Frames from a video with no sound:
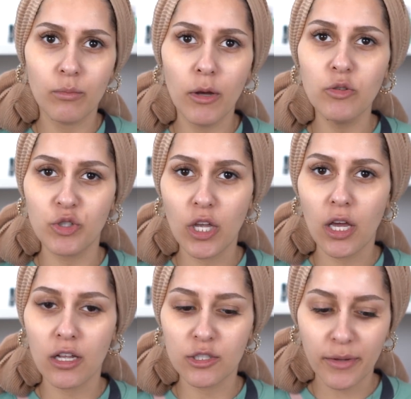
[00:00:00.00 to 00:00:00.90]
most
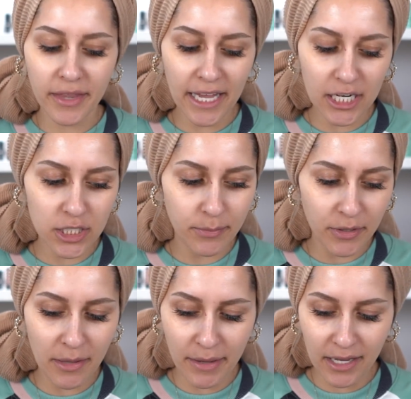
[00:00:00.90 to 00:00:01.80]
girls, when they actually put
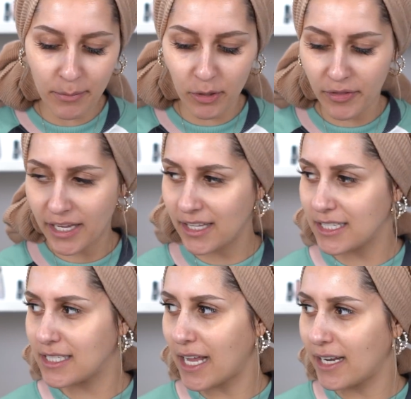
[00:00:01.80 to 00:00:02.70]
their makeup on, they're either
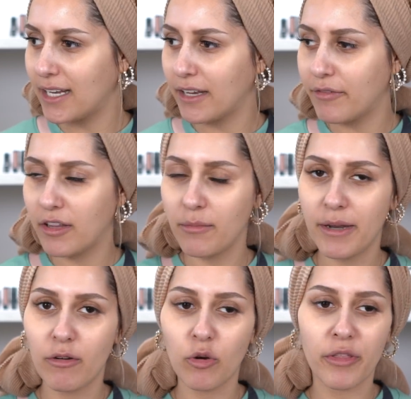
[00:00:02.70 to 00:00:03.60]
standing in front of the
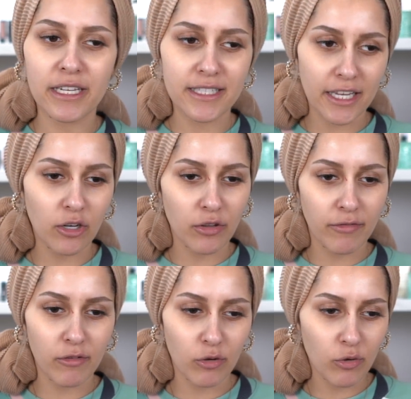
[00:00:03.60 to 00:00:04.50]
mirror or they're sitting on the
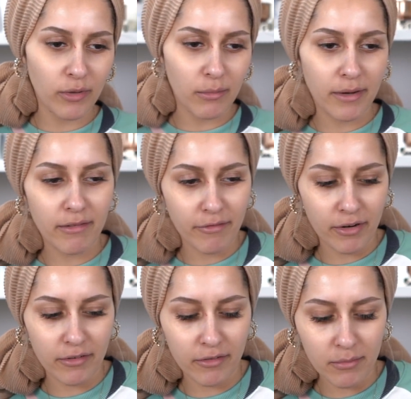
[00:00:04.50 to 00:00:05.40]
floor with a mirror in
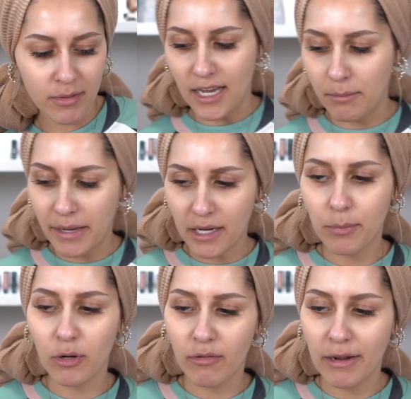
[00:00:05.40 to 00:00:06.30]
front of them and makeup
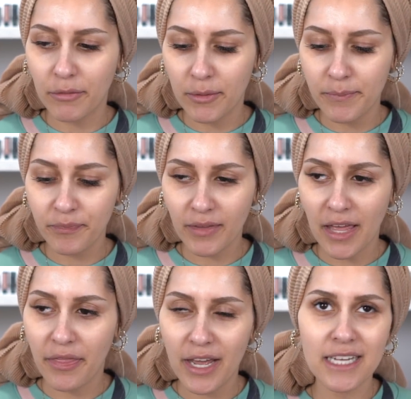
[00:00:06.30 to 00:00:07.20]
all around them.
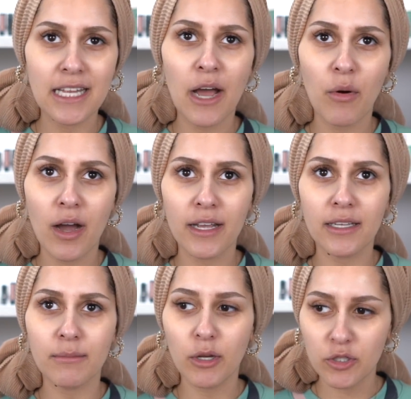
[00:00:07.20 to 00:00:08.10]
And that is how
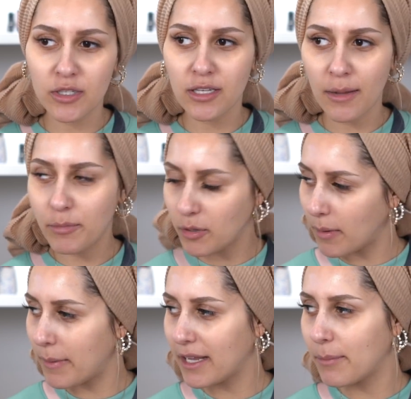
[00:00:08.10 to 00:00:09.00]
I most of the time put
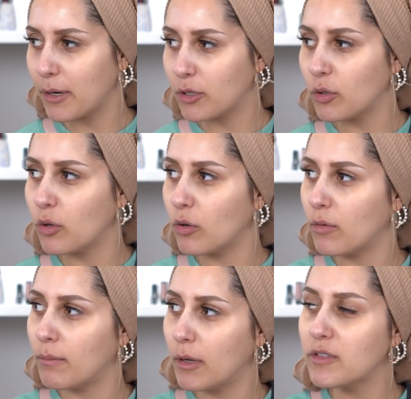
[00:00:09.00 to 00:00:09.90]
my makeup on, or
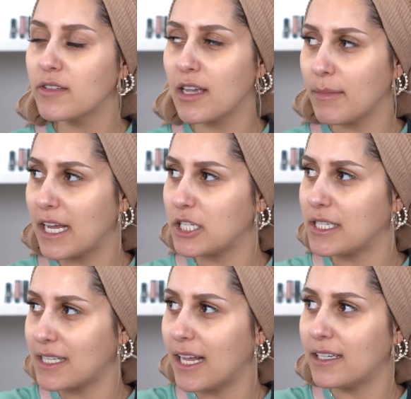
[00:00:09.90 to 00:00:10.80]
most of the time I actually
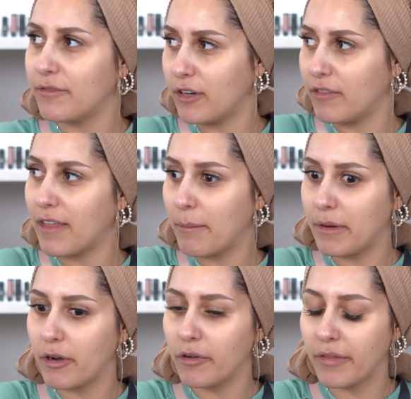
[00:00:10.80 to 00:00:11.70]
stand in front of that
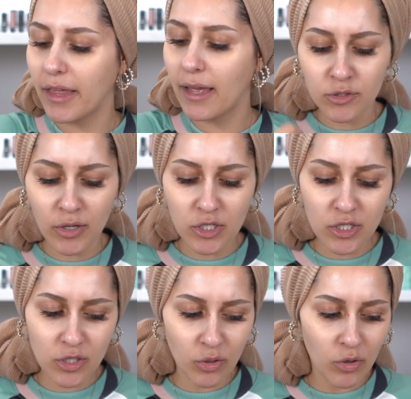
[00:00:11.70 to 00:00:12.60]
mirror over there. So I
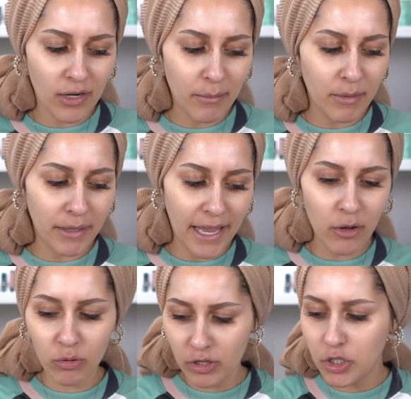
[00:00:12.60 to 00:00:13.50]
just thought, let me get
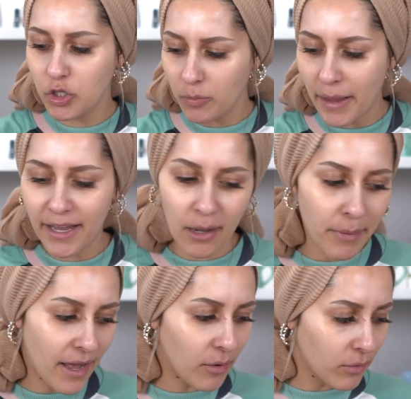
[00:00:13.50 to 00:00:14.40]
all the new
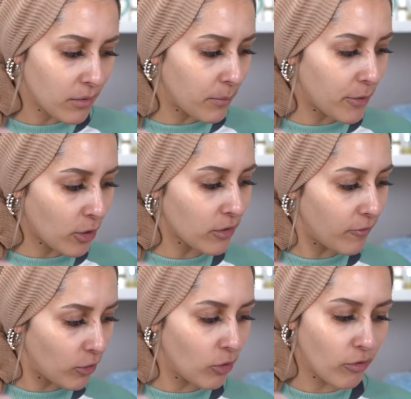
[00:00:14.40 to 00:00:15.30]
makeup out and put it on the
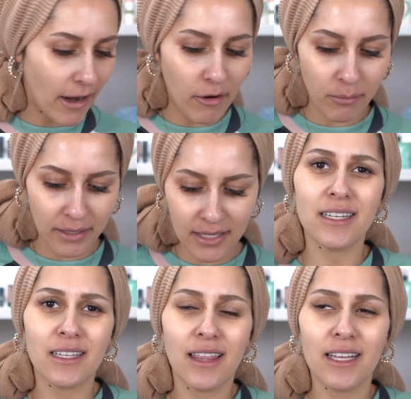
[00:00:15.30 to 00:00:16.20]
floor around me
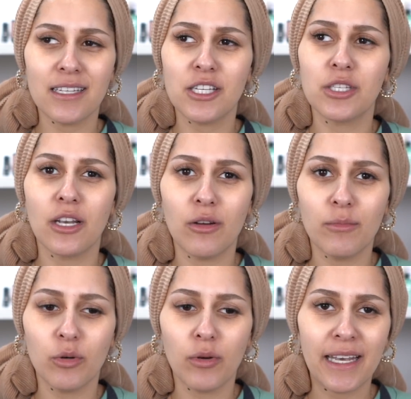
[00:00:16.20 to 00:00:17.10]
because I think it's just a lot
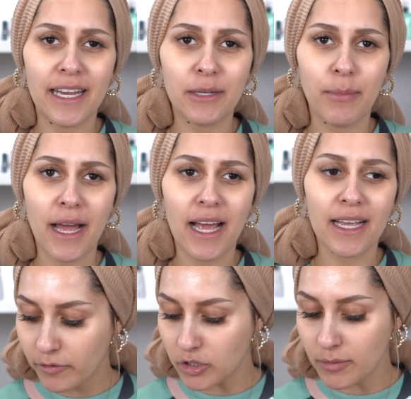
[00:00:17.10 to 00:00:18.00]
more laid back.
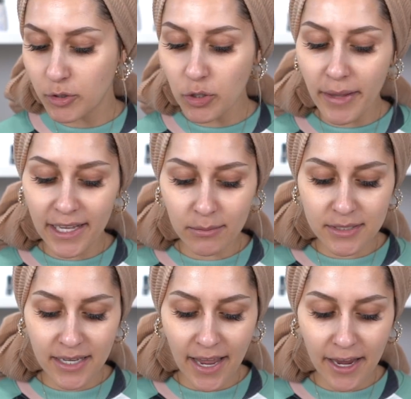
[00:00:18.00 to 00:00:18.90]
We've got some new makeup
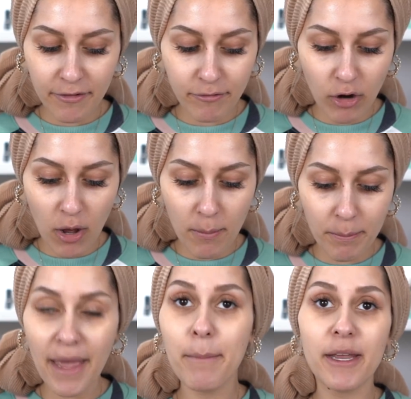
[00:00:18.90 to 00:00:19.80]
today from
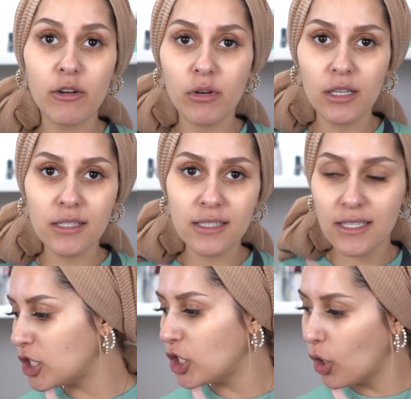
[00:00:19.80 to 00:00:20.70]

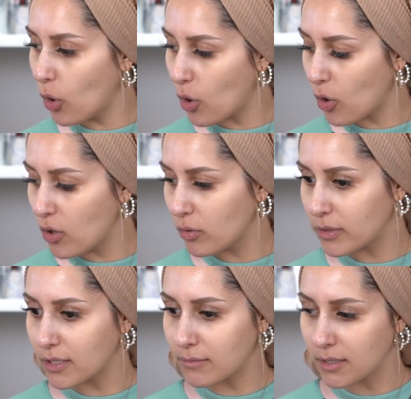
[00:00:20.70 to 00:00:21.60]
Bareminerals, Dior,
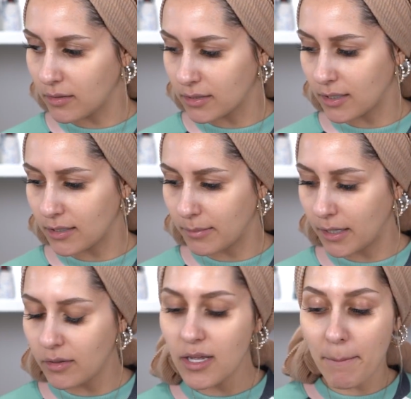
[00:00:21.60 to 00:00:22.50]
which I'm so excited
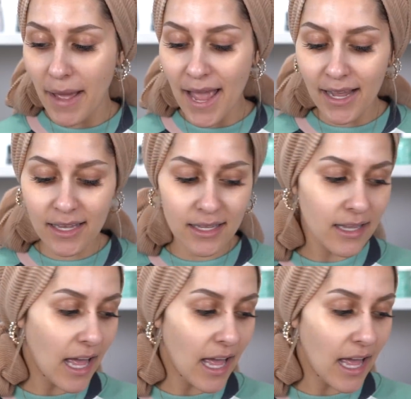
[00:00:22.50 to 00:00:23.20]
about, MAC,